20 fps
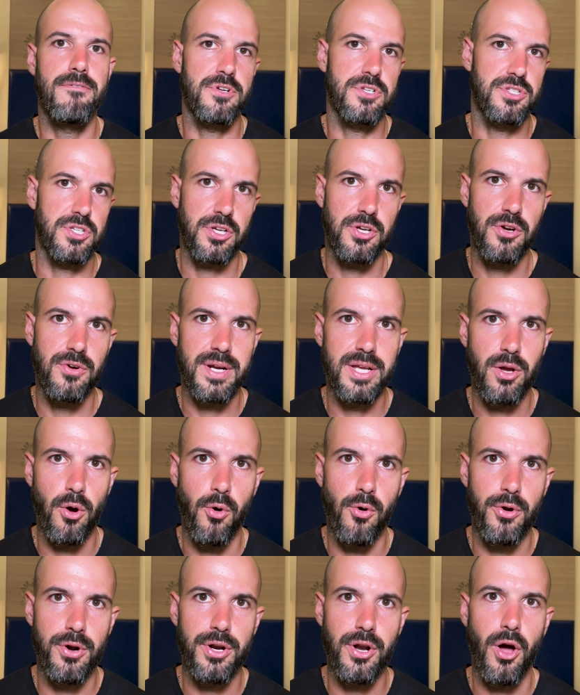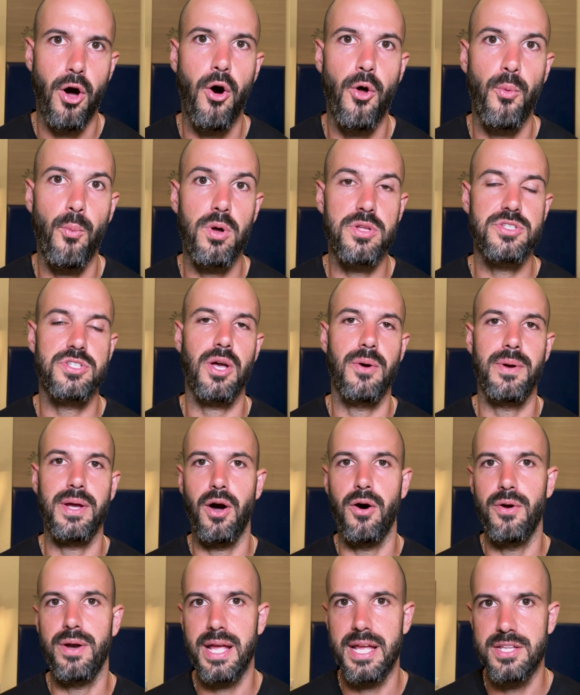for a security audit on what's
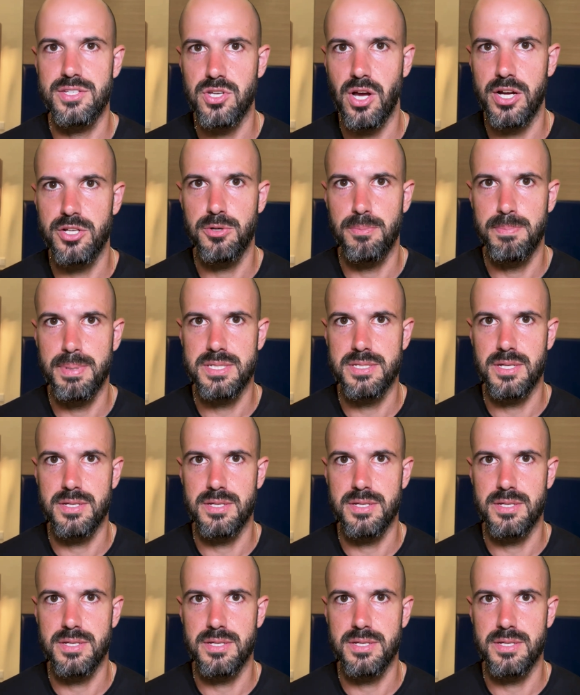going on inside your